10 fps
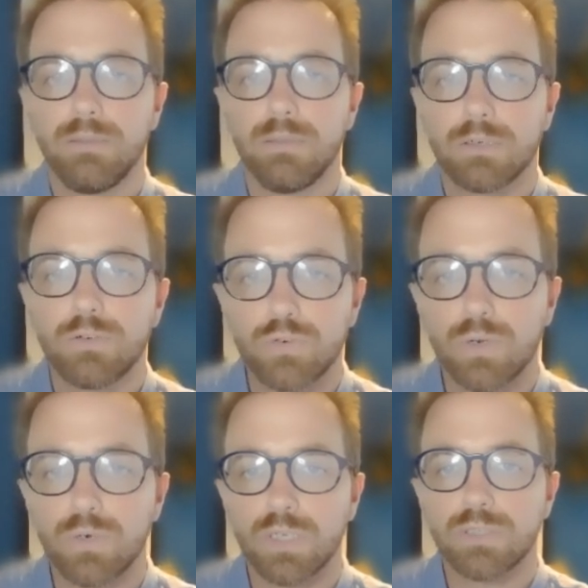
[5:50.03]

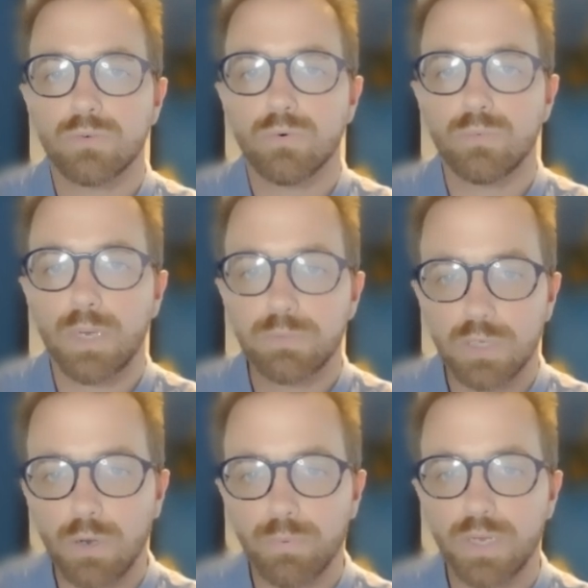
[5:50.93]
controllers or website
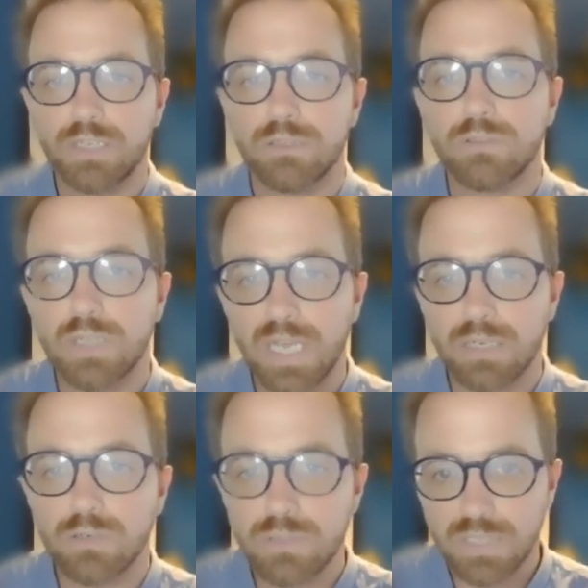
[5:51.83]
operators to get
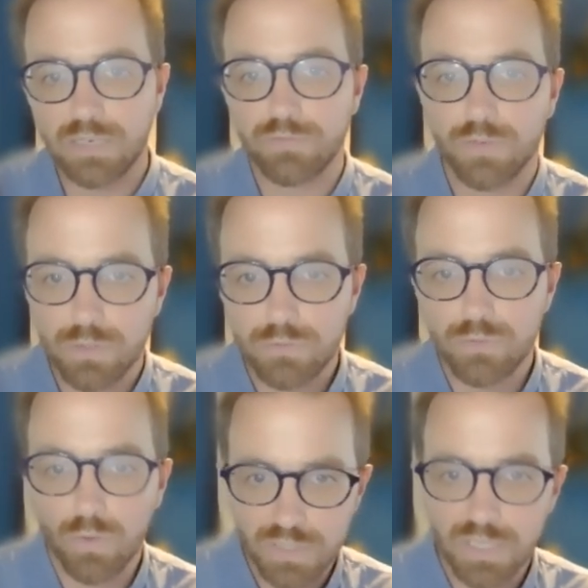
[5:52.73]
consent for
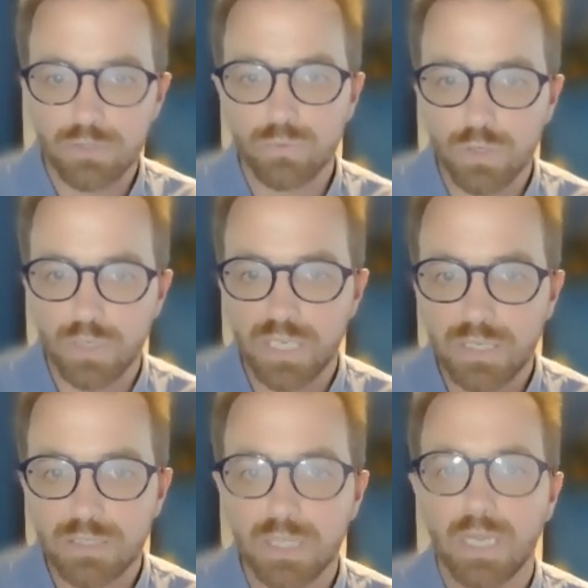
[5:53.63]
non-essential
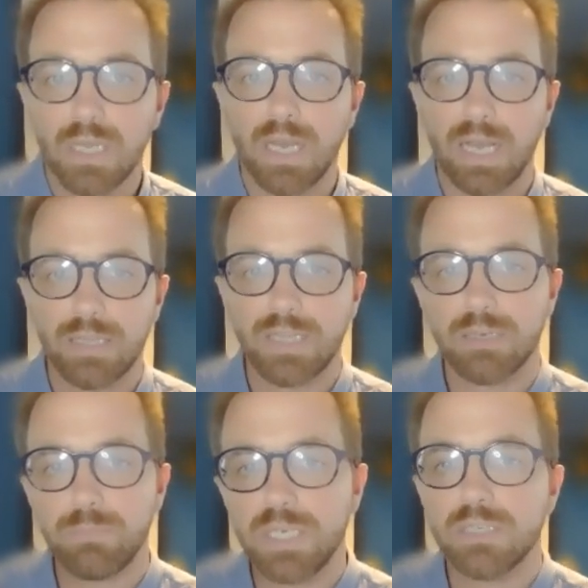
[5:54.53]
cookies. And that
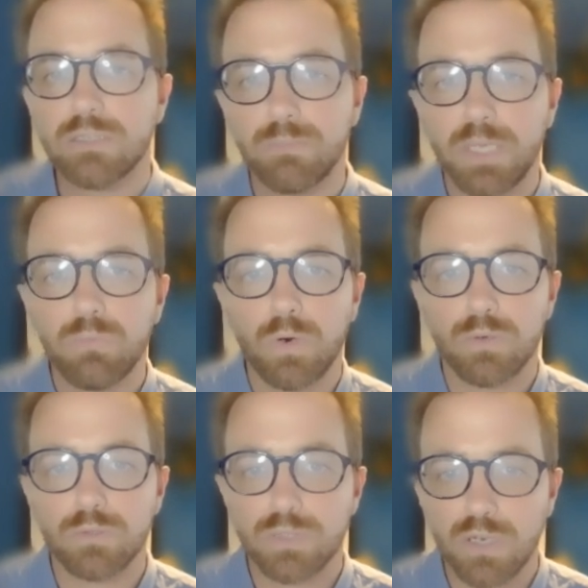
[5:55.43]
appears to be what
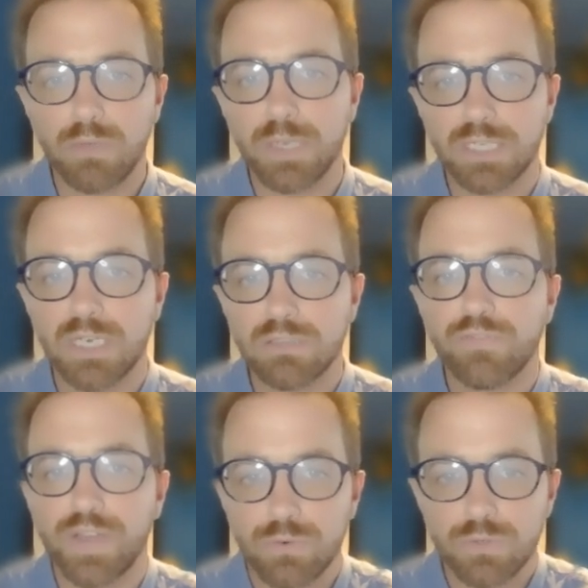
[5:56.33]
Sky Betting has
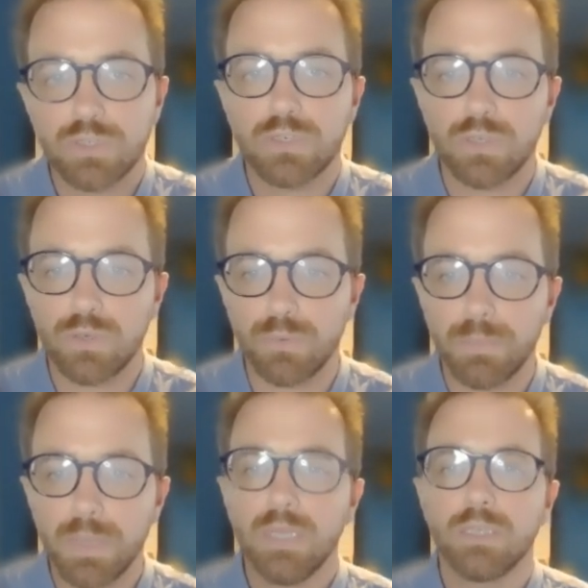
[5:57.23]
failed to do.
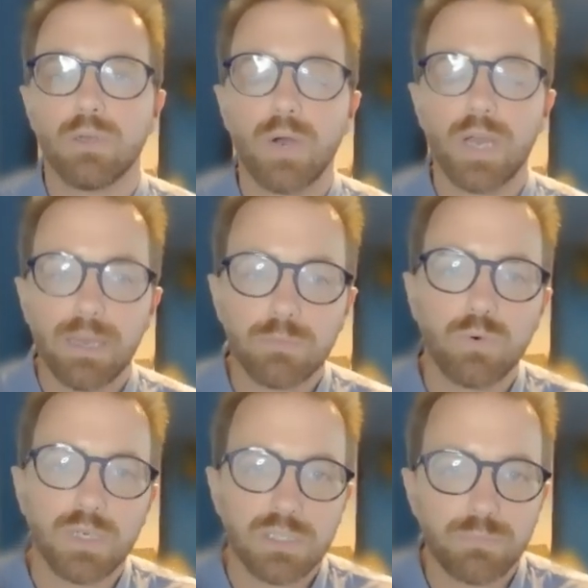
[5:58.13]
So I am
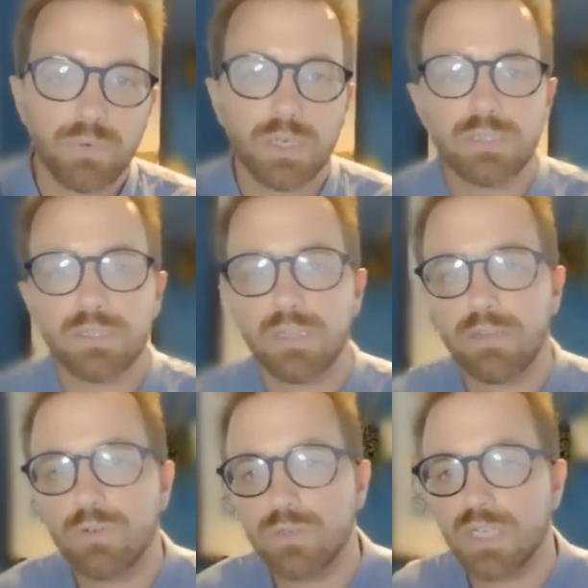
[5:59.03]
quite surprised that they've
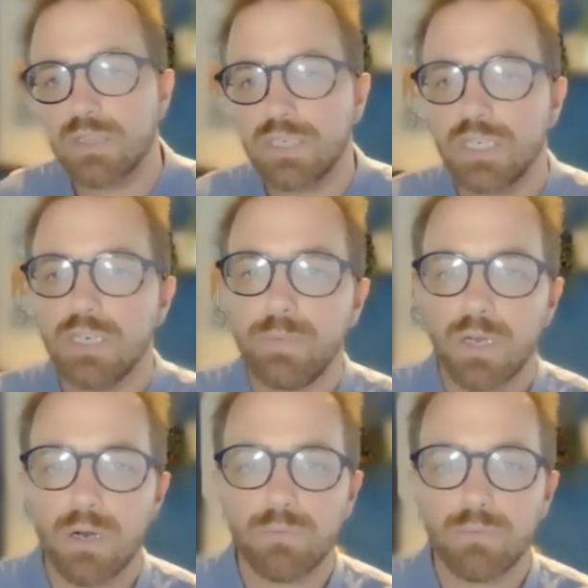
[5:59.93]
gone down the GDPR